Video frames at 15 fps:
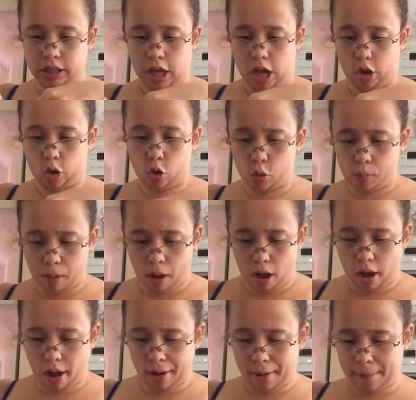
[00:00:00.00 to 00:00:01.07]
A
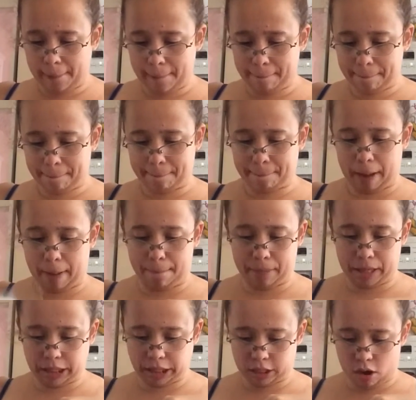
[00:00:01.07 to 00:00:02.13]
coupon, my
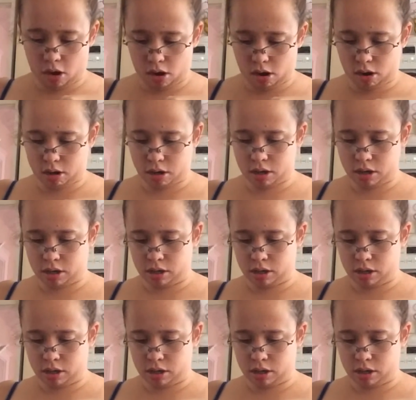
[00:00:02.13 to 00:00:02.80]
bus card.